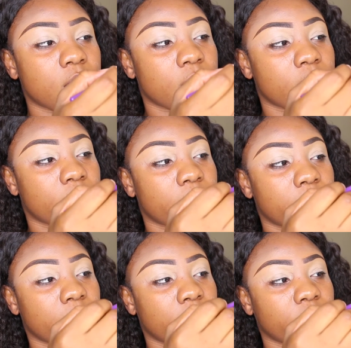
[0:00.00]

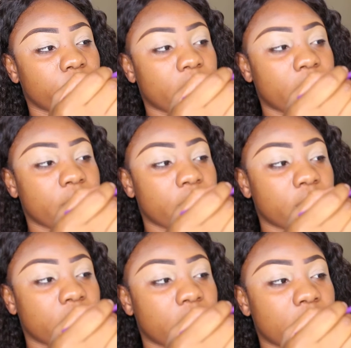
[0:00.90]
and right
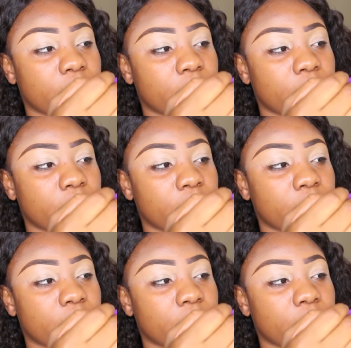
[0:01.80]
here